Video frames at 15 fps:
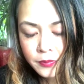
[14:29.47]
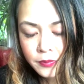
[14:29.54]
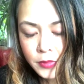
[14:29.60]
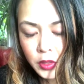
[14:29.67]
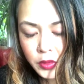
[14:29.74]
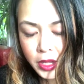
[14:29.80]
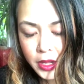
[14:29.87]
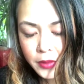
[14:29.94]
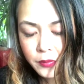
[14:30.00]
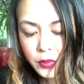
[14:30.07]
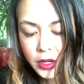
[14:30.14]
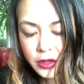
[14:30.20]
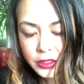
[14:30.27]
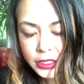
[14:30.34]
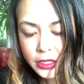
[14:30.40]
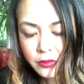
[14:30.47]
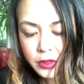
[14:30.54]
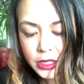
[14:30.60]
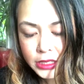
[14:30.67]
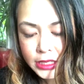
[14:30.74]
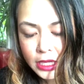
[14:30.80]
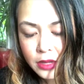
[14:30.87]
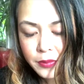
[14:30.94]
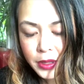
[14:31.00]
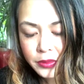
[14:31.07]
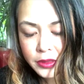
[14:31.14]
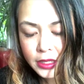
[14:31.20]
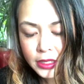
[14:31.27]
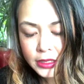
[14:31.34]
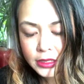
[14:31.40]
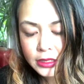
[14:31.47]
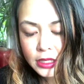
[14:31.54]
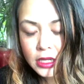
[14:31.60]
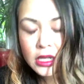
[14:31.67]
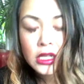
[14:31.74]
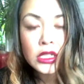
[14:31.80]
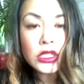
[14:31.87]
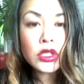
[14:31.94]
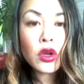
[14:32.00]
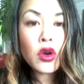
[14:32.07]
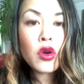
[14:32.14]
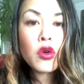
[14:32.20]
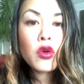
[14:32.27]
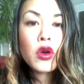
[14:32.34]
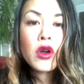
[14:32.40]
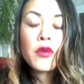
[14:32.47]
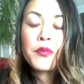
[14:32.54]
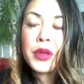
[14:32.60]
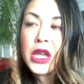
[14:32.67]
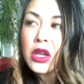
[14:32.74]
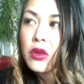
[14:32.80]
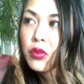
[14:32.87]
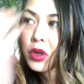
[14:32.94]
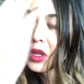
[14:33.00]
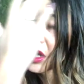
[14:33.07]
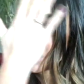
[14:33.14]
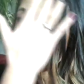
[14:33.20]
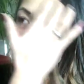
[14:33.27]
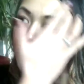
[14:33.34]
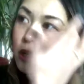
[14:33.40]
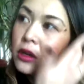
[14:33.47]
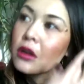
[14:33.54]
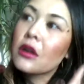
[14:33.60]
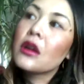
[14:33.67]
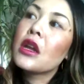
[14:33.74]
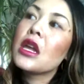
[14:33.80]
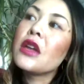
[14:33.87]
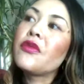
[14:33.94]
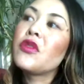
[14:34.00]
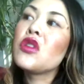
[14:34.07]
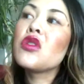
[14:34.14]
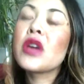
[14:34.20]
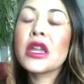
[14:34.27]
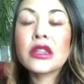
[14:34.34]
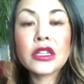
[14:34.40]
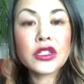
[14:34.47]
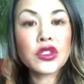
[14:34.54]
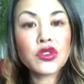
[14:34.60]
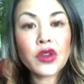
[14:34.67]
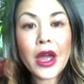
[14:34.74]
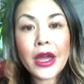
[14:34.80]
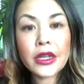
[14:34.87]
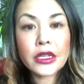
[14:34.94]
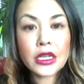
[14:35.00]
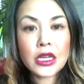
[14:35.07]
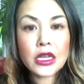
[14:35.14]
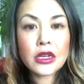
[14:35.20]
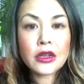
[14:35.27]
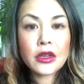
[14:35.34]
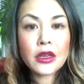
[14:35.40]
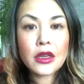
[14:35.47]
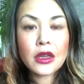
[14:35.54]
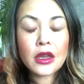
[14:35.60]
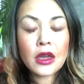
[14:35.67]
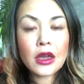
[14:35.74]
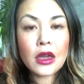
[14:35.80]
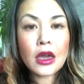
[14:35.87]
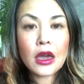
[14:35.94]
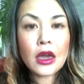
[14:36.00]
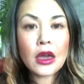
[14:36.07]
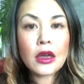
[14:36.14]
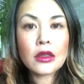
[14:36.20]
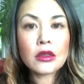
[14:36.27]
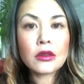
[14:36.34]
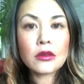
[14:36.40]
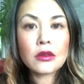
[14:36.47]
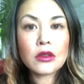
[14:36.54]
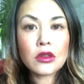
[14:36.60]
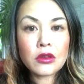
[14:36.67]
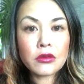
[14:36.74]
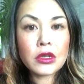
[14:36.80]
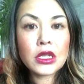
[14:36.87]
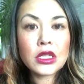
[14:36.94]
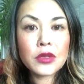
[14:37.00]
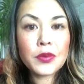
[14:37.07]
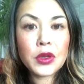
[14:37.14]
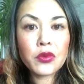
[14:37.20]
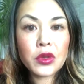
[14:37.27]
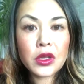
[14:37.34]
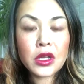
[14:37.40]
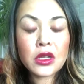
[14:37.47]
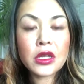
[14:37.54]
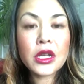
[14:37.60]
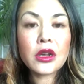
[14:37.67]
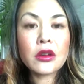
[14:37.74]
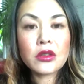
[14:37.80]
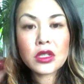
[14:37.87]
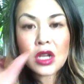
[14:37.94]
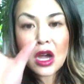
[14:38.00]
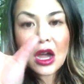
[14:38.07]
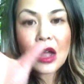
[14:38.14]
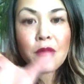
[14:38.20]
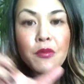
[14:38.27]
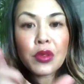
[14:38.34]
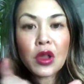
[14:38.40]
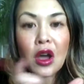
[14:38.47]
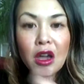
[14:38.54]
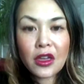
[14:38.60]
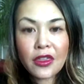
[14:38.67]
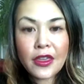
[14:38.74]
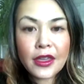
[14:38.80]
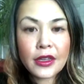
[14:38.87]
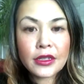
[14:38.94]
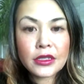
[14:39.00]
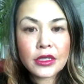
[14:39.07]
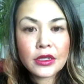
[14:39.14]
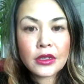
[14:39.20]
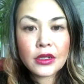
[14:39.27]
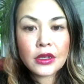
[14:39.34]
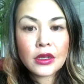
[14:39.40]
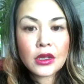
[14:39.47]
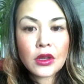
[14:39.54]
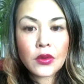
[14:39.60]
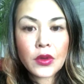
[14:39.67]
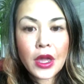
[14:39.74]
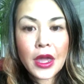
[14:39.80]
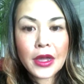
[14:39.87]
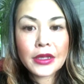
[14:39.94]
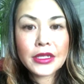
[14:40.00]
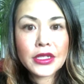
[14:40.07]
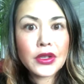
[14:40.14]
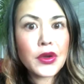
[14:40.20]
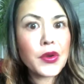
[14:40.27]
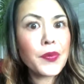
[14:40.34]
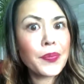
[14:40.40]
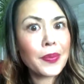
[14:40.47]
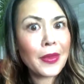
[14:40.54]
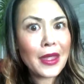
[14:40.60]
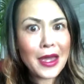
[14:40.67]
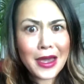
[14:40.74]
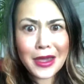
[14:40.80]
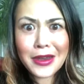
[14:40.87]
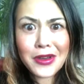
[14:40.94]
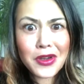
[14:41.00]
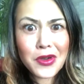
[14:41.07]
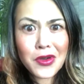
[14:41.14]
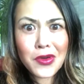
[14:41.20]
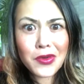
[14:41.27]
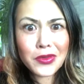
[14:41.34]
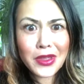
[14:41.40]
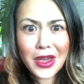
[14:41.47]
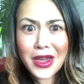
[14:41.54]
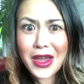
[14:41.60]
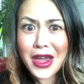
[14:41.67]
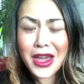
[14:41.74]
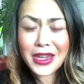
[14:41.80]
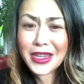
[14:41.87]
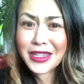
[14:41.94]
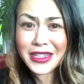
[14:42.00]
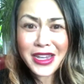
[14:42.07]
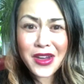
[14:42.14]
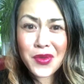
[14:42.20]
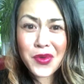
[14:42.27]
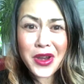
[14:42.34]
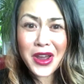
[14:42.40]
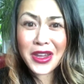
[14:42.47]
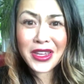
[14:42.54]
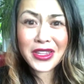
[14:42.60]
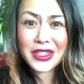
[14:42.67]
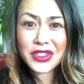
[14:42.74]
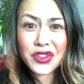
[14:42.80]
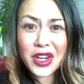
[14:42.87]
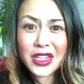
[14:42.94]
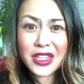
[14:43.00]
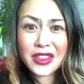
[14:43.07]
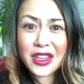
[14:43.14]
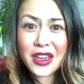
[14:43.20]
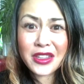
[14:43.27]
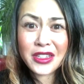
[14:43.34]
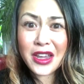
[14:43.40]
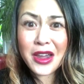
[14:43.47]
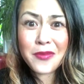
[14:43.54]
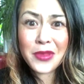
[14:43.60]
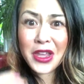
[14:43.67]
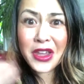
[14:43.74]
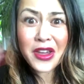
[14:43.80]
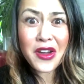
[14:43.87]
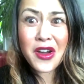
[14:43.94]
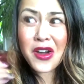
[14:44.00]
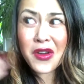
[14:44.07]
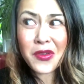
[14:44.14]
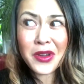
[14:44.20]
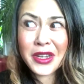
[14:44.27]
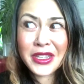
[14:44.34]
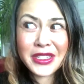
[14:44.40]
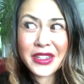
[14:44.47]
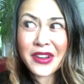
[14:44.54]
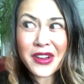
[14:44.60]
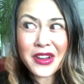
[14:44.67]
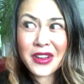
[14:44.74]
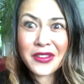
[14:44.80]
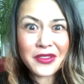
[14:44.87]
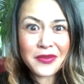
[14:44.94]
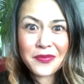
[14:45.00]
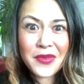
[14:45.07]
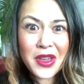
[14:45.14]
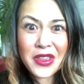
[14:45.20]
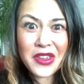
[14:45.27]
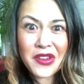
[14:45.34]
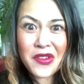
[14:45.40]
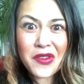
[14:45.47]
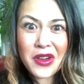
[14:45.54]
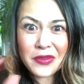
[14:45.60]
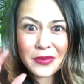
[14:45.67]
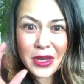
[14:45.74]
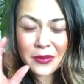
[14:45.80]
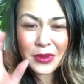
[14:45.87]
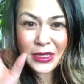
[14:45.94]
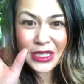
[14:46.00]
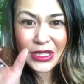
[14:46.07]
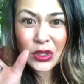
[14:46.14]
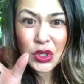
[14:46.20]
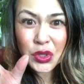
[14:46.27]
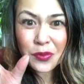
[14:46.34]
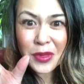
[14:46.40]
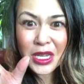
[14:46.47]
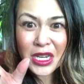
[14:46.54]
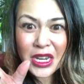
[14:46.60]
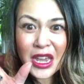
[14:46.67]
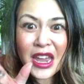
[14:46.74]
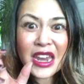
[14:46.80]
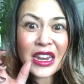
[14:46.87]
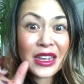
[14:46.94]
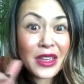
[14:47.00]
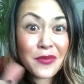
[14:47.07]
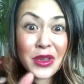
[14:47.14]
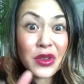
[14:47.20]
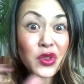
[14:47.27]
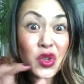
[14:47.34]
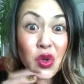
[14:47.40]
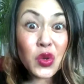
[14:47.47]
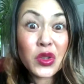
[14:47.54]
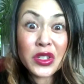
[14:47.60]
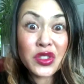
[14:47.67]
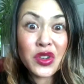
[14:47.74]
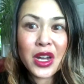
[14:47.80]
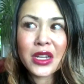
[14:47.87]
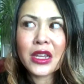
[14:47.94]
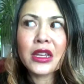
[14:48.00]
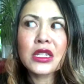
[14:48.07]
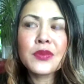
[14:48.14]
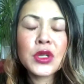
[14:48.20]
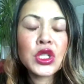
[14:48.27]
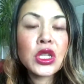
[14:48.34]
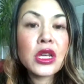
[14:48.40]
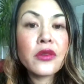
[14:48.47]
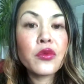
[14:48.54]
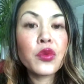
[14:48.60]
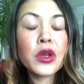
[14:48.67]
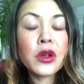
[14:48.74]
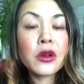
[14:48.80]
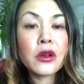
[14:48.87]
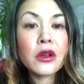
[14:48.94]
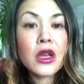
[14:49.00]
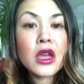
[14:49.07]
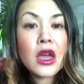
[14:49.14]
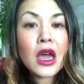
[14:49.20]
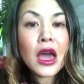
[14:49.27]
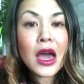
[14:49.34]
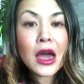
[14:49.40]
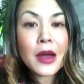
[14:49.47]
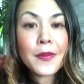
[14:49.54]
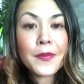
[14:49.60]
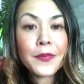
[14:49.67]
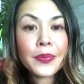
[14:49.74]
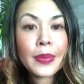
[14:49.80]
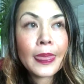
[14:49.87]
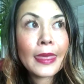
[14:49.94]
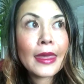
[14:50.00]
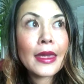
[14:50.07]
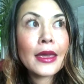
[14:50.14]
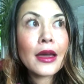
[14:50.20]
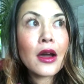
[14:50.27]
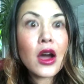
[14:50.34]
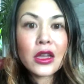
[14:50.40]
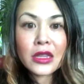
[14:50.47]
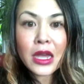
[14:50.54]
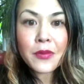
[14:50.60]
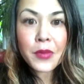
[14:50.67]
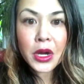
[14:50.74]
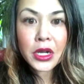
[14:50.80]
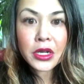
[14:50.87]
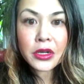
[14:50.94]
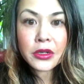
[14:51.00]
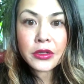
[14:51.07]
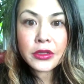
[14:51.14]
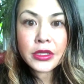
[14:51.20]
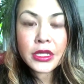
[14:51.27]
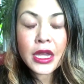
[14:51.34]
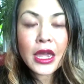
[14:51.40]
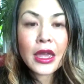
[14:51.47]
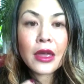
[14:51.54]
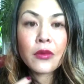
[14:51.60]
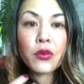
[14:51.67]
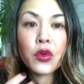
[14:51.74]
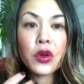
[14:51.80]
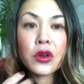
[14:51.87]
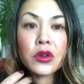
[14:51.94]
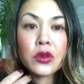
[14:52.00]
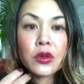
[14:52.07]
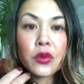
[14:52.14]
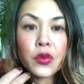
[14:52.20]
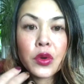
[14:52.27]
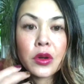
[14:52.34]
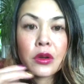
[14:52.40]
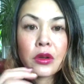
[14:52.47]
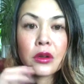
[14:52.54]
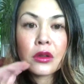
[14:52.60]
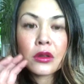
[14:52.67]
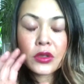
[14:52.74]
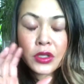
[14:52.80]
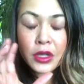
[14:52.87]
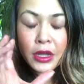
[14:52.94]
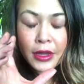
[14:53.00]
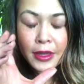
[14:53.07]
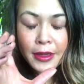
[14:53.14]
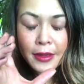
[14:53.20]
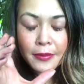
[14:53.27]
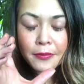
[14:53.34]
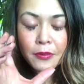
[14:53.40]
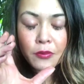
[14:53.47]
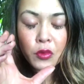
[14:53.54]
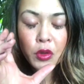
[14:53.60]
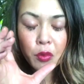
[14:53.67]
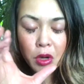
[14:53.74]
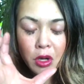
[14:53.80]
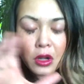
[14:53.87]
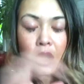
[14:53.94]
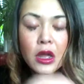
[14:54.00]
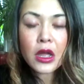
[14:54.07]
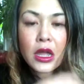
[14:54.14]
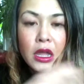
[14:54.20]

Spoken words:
okay, what else I want to say about this? So be really clear. If you get distracted, you need to be really clear, time block things. Okay, so I know that I can tell when I get distracted that I'm like always on, I'm on social media, and it can be too distracting, especially if we are online marketers and we're we work